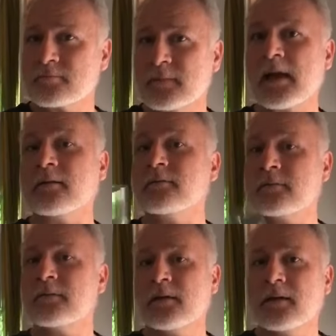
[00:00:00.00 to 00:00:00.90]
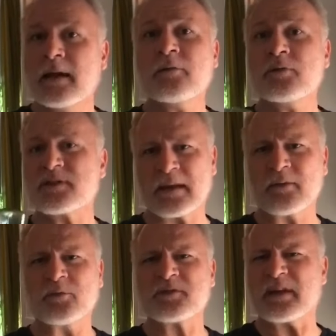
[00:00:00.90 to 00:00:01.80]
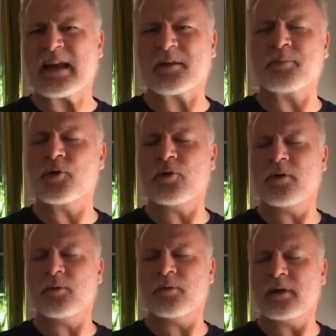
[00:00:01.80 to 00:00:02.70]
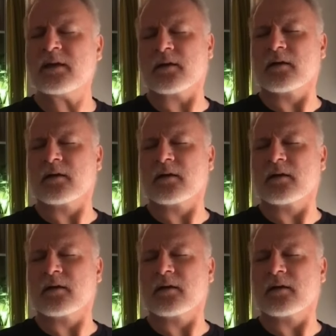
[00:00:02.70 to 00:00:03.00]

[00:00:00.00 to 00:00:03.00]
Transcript: Yeah. Yeah, it was like pure liquor.